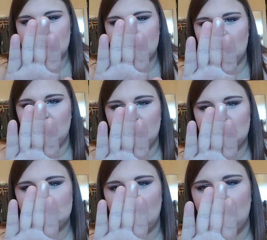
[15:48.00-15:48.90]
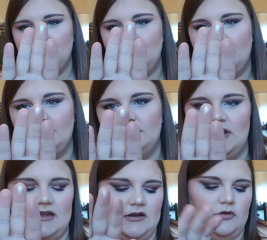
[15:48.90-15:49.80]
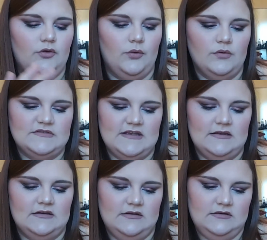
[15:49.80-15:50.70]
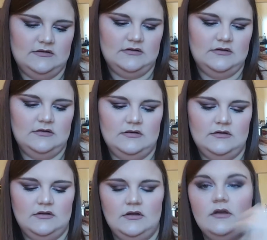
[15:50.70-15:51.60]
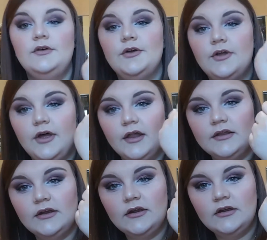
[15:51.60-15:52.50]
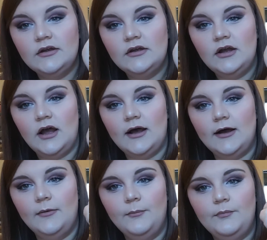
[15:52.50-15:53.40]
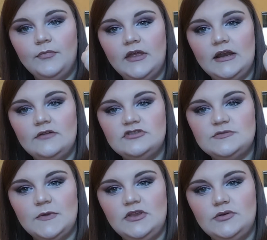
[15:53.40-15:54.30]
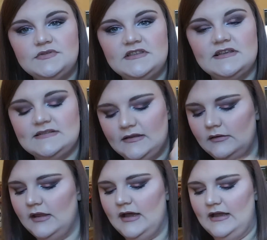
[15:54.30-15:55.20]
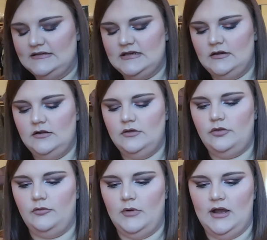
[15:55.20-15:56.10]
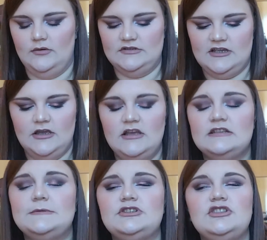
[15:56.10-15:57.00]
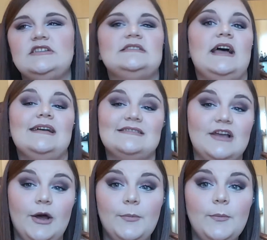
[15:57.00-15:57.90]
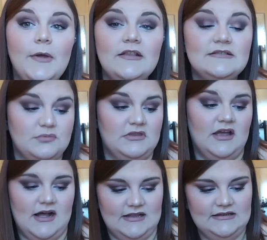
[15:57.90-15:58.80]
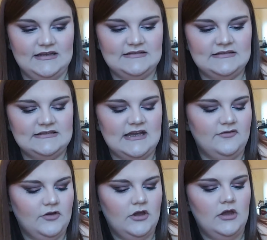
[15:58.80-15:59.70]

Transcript: a nice kind of like light golden color. And I've just been using this a lot throughout, especially these last couple months with the holidays and stuff.